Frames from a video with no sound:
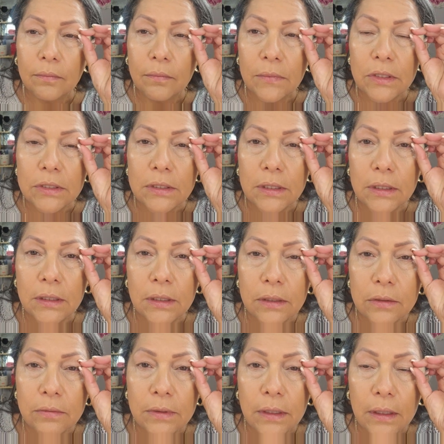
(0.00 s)
Let me see on
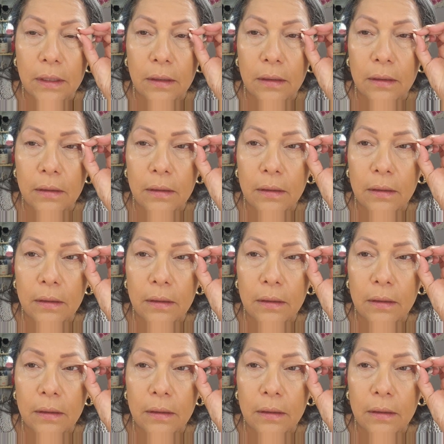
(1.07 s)
this one here.